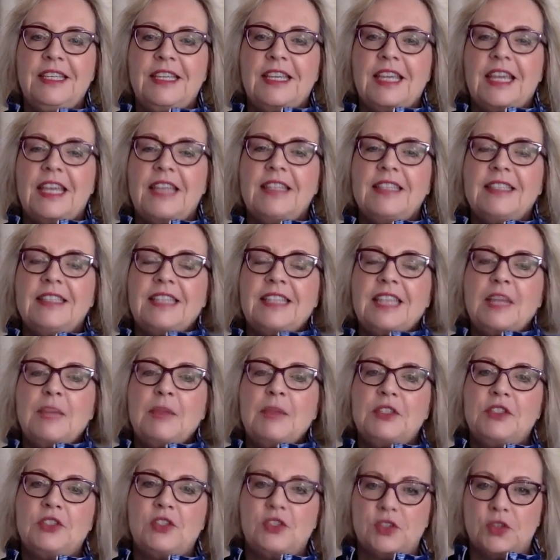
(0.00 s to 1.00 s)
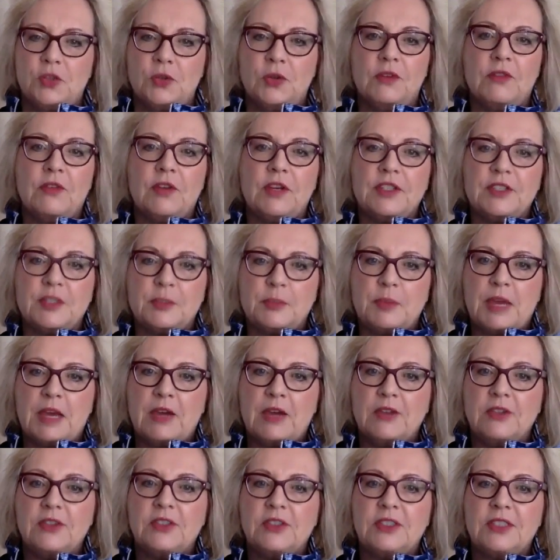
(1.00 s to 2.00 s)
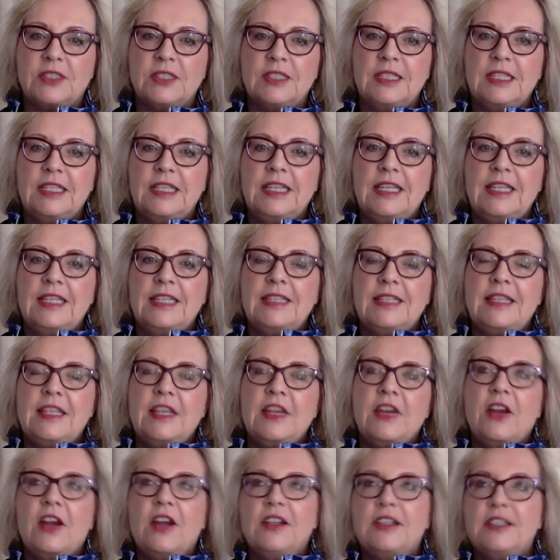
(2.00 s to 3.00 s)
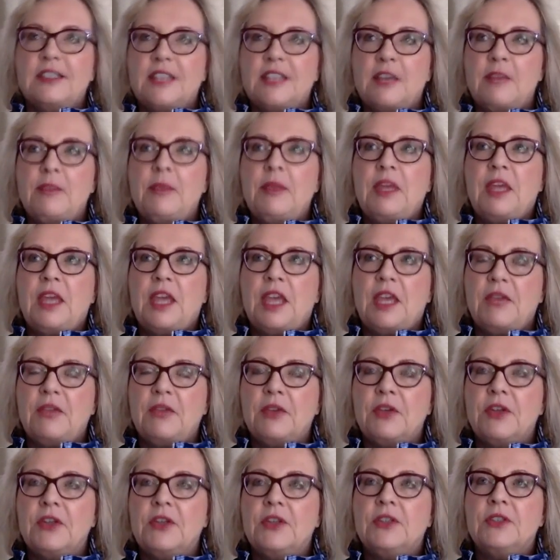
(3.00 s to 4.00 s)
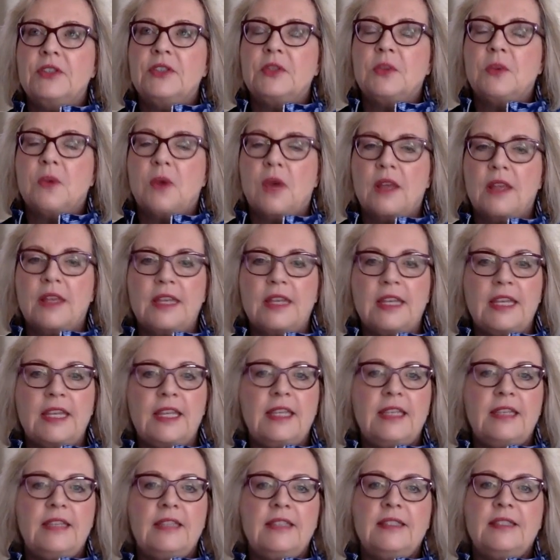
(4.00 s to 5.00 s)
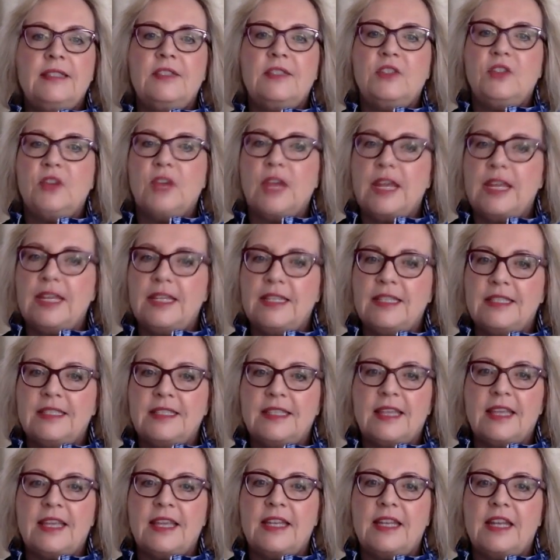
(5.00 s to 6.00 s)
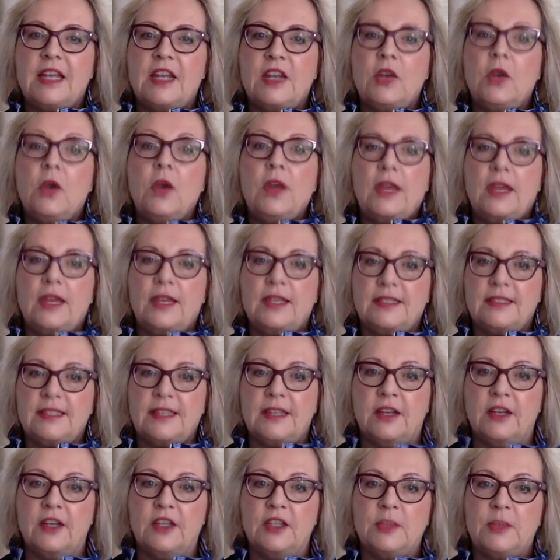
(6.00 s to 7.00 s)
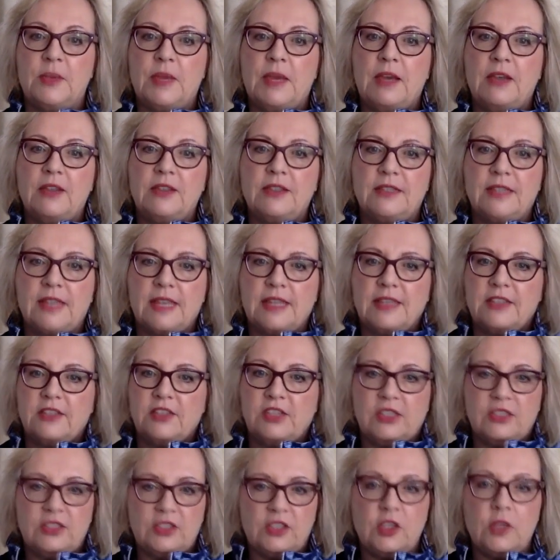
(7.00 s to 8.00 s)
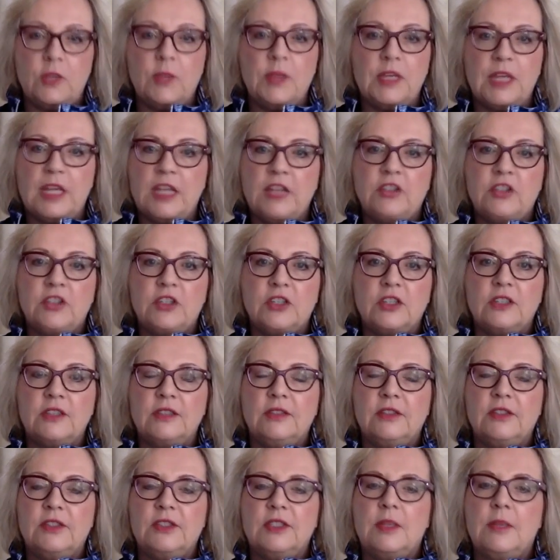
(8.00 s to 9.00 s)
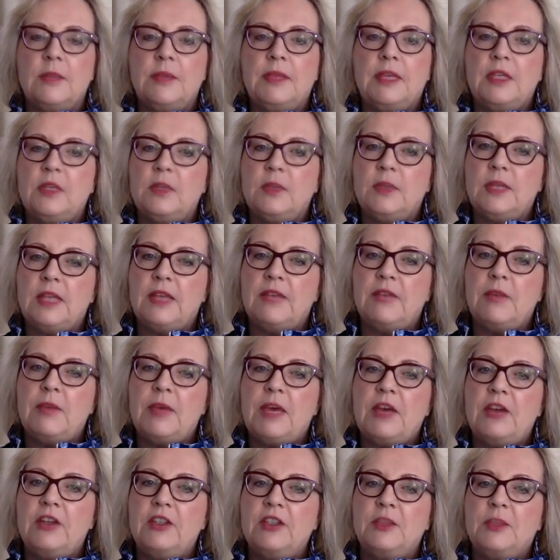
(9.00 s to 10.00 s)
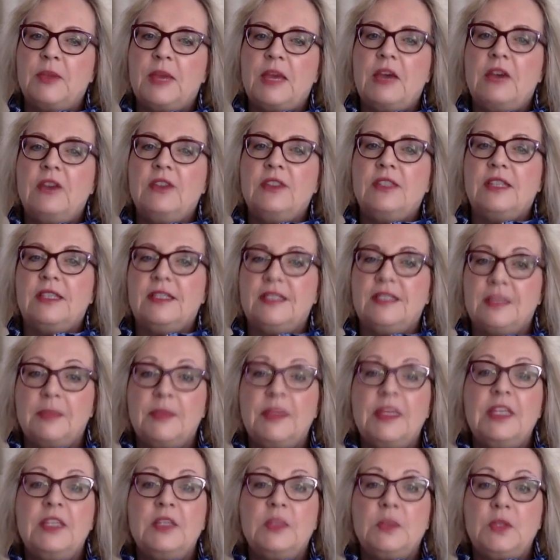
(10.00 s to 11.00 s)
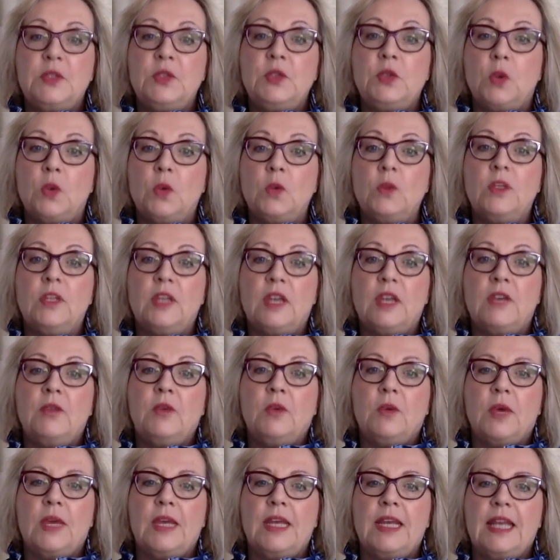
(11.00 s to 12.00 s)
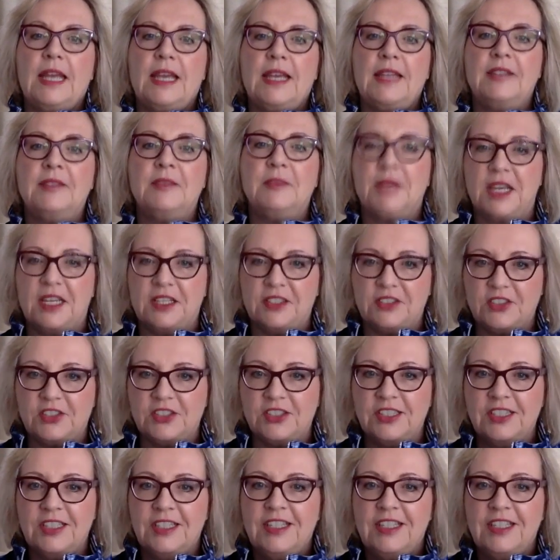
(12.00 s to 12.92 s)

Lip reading: And the same is true of our spouse. There are some behaviors, qualities, traits that annoy us in our spouse. That's just human nature. There's some things we love about our spouse and some things we don't love quite as much.